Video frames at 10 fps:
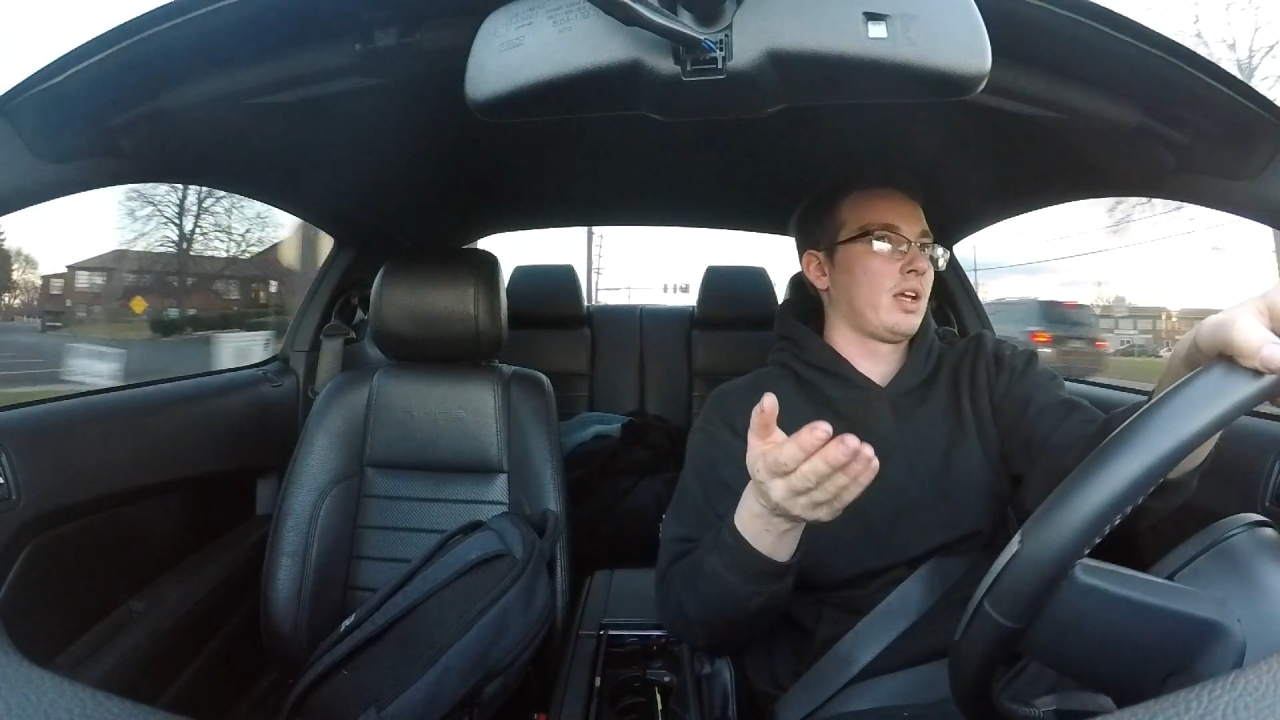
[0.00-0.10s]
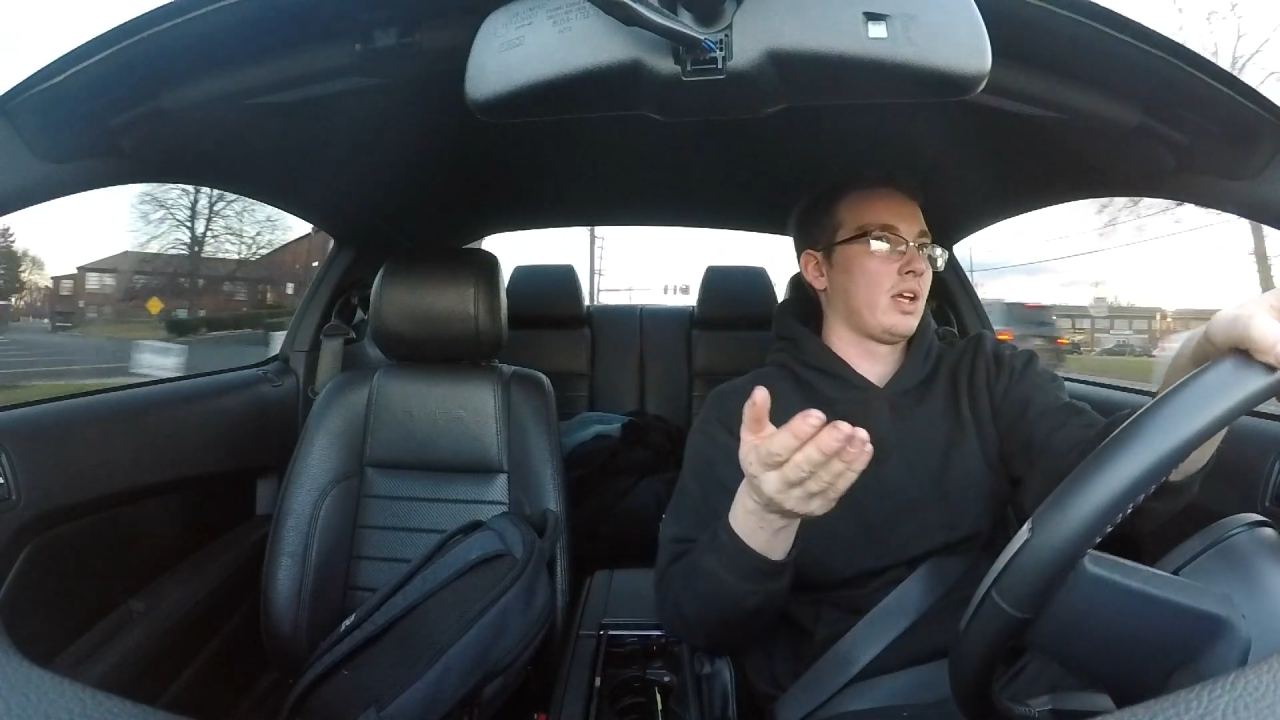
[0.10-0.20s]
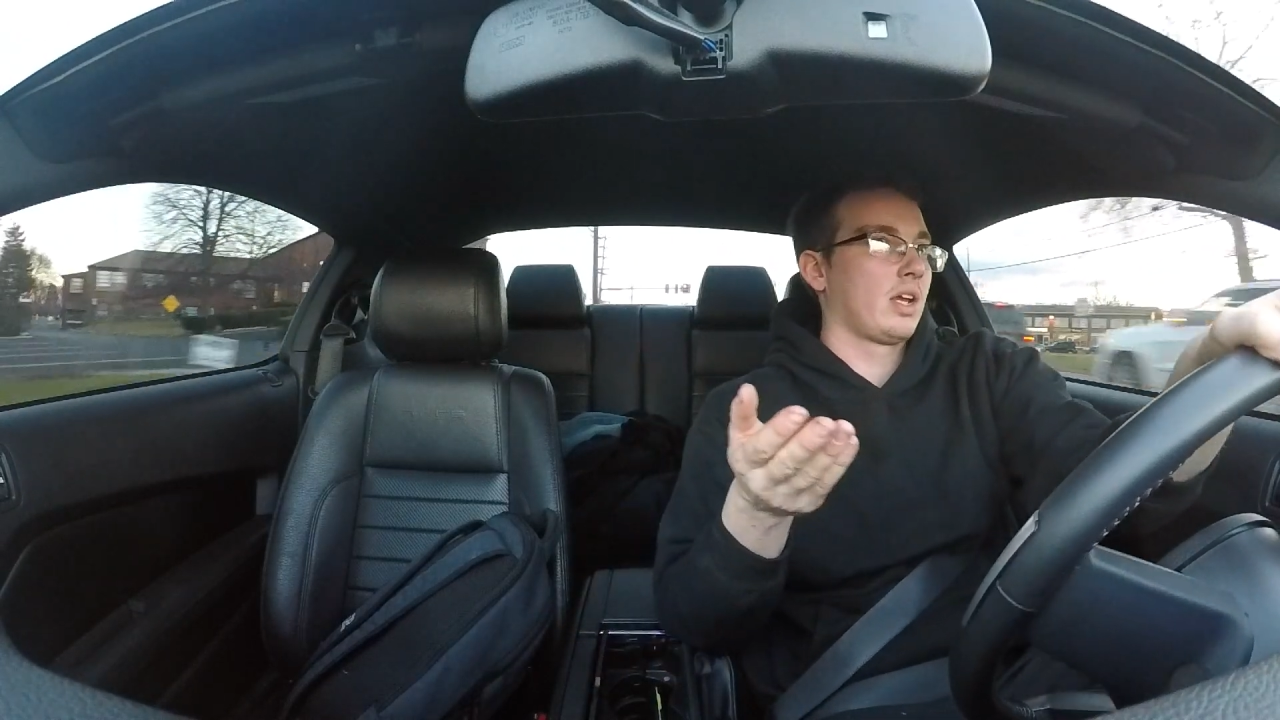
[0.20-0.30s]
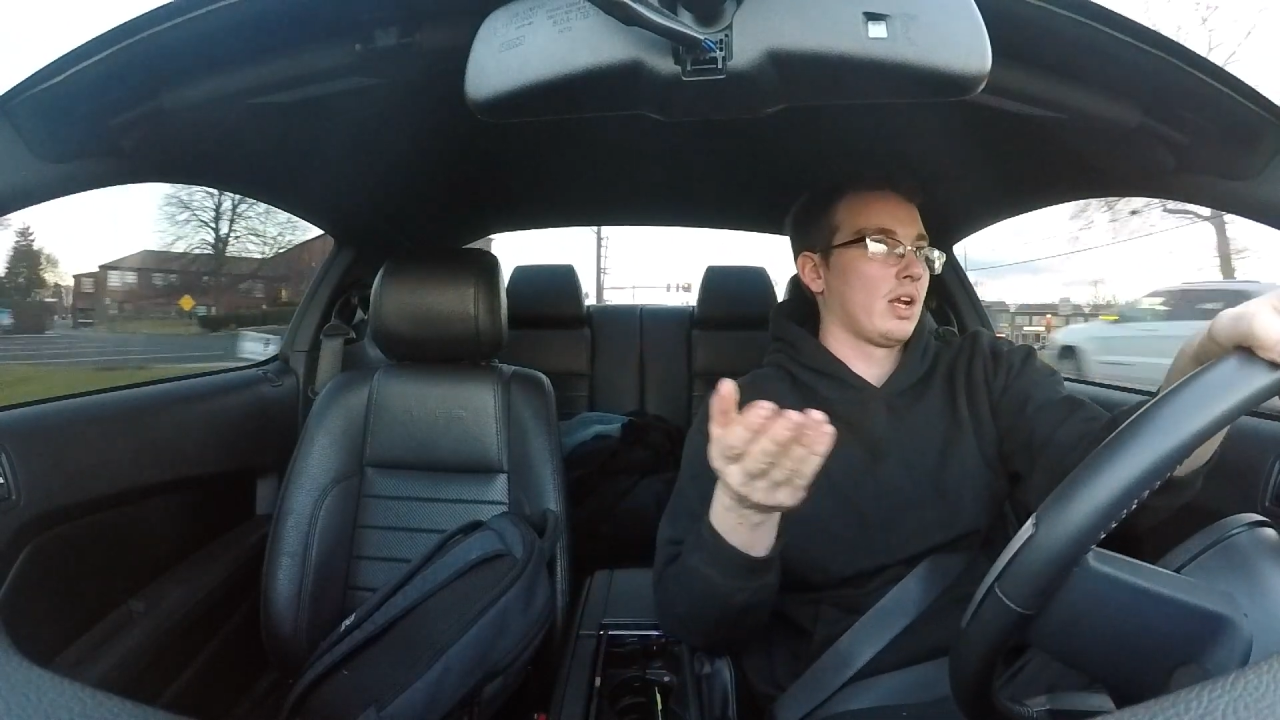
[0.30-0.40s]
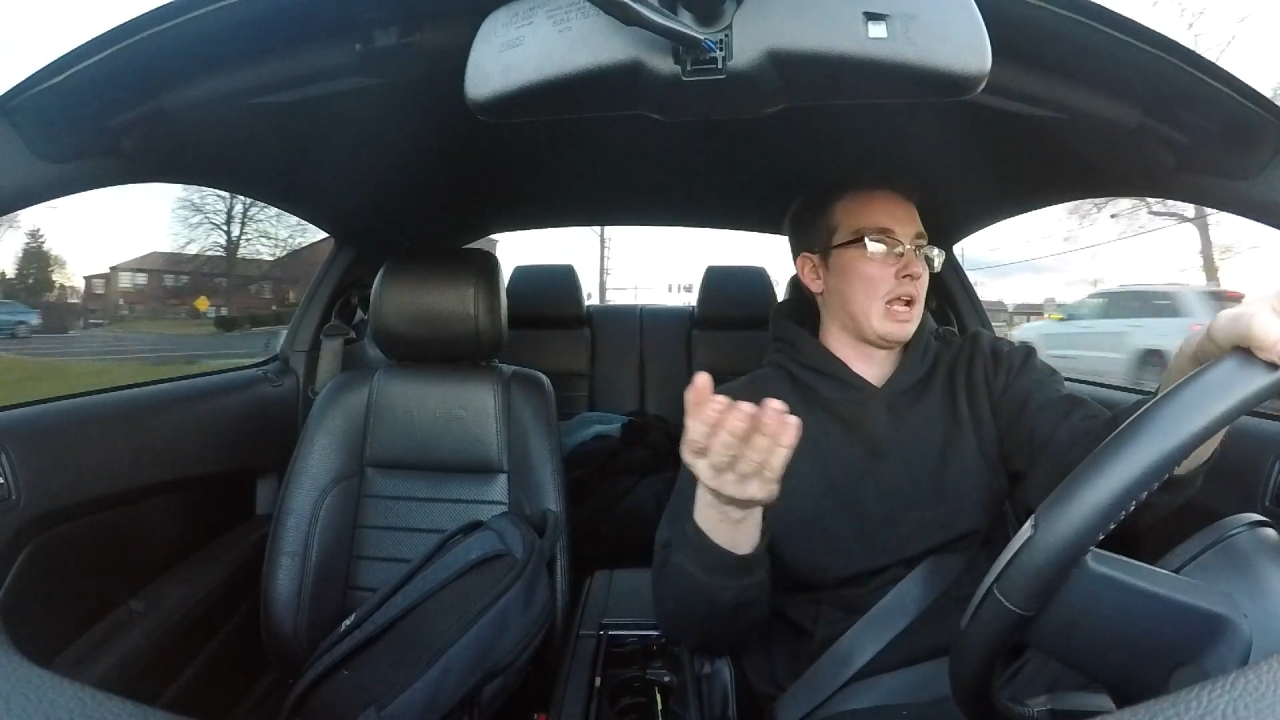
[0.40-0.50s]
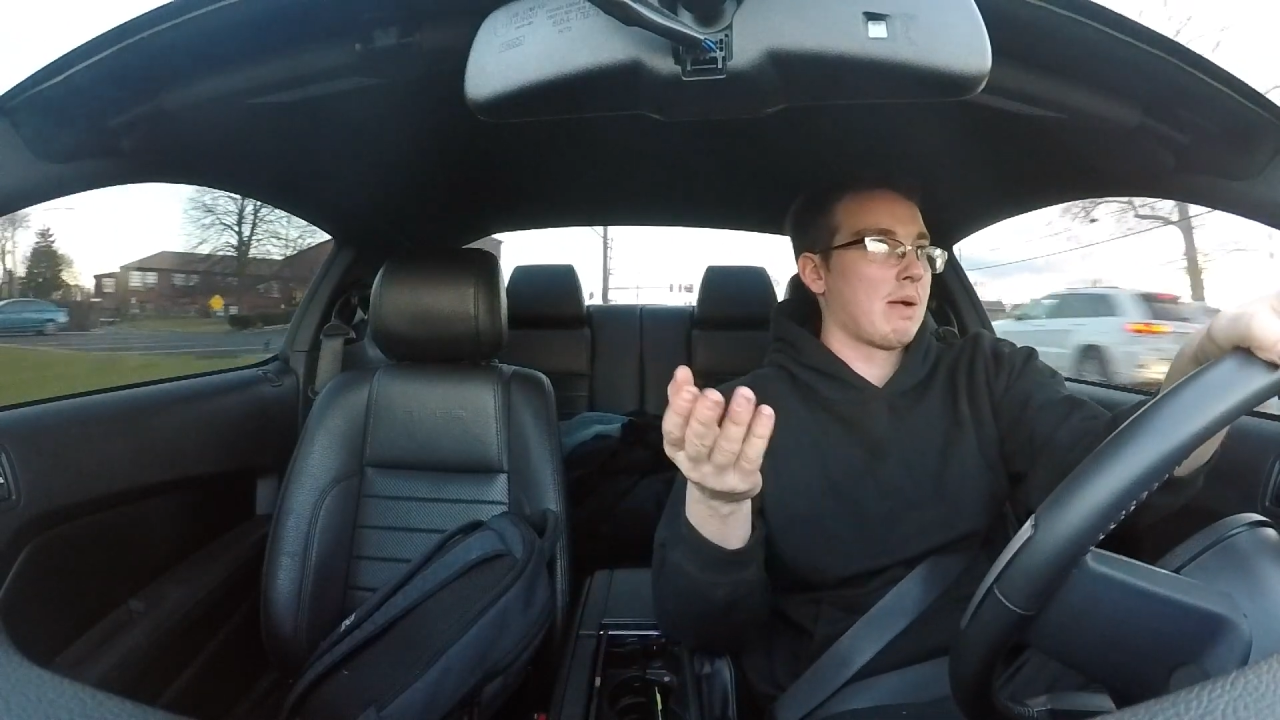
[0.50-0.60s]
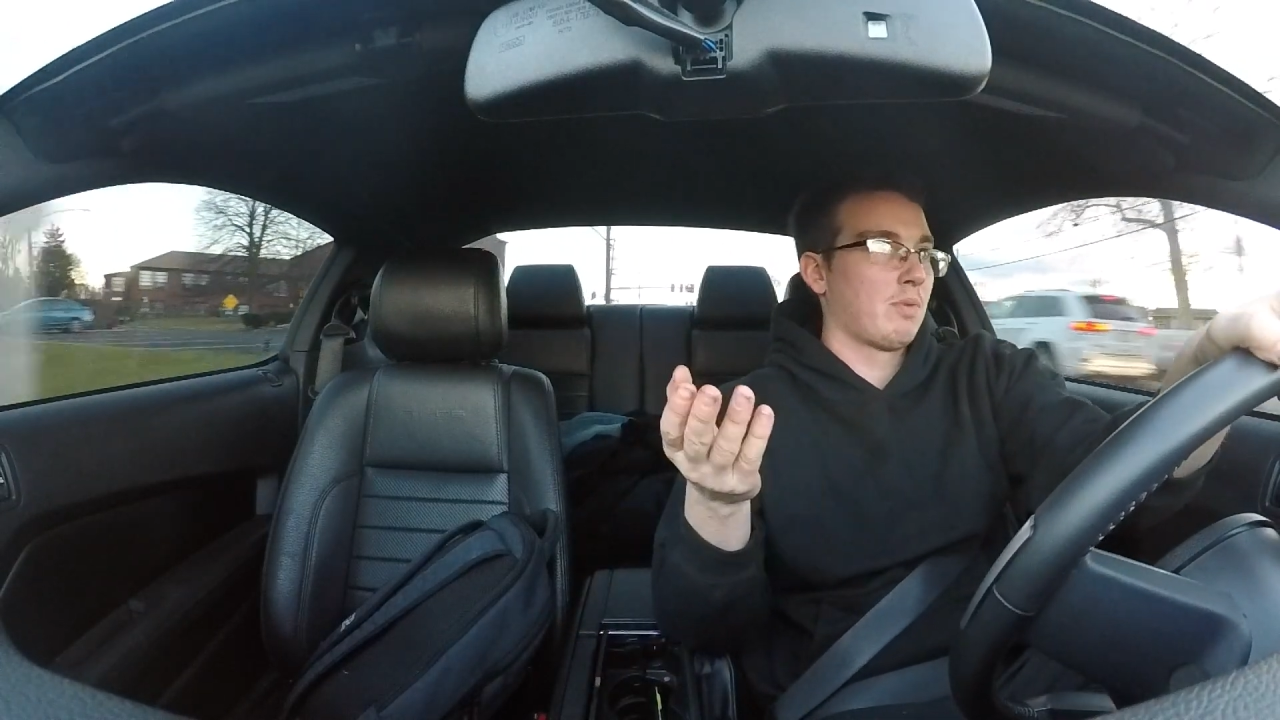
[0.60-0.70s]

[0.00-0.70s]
you can allow